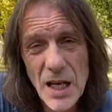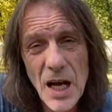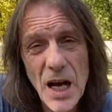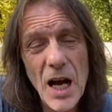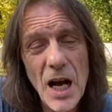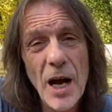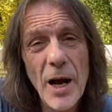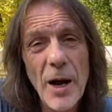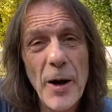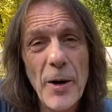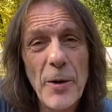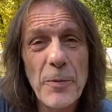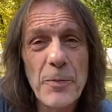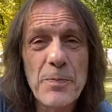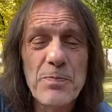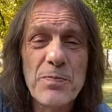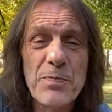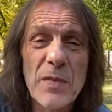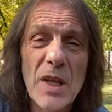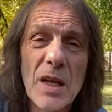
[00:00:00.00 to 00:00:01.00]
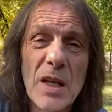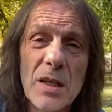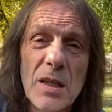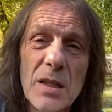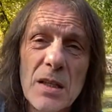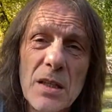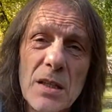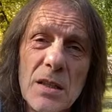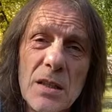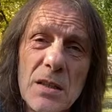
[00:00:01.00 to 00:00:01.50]
um,
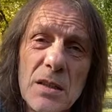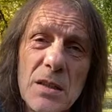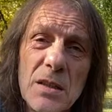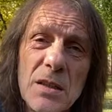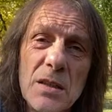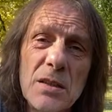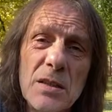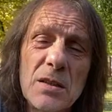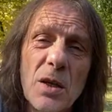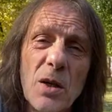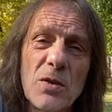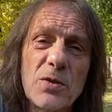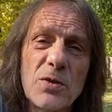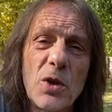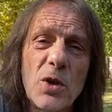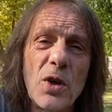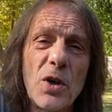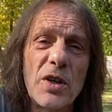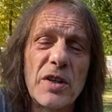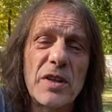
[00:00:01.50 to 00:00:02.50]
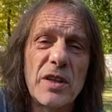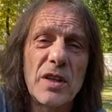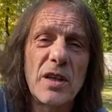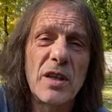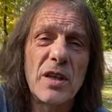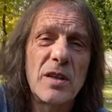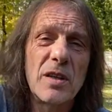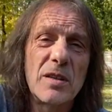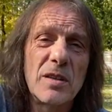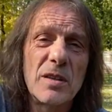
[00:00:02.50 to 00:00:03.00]
so of course, you
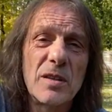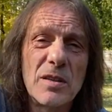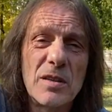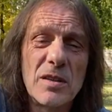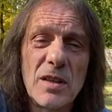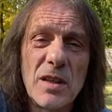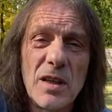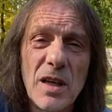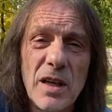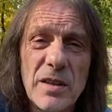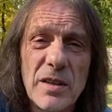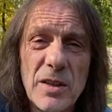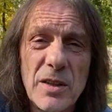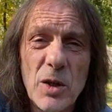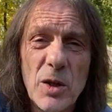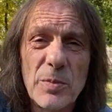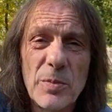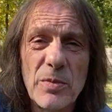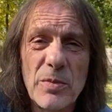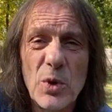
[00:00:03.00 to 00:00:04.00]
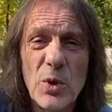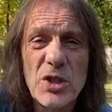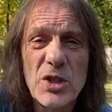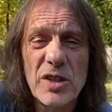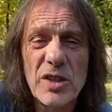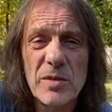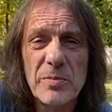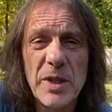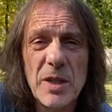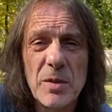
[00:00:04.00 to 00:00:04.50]
know,
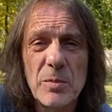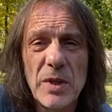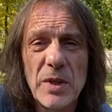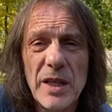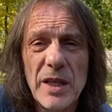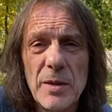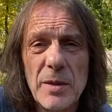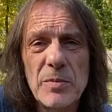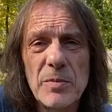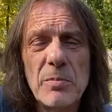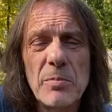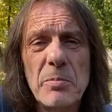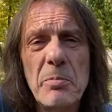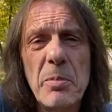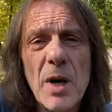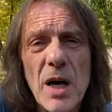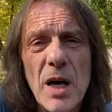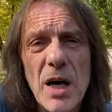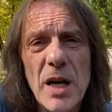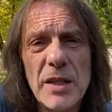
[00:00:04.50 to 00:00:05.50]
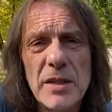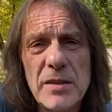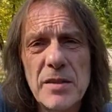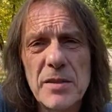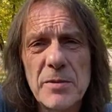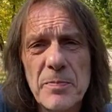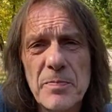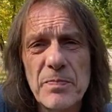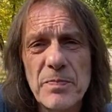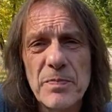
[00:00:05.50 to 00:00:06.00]
Russia's being blamed,
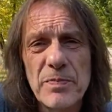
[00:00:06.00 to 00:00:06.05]
but,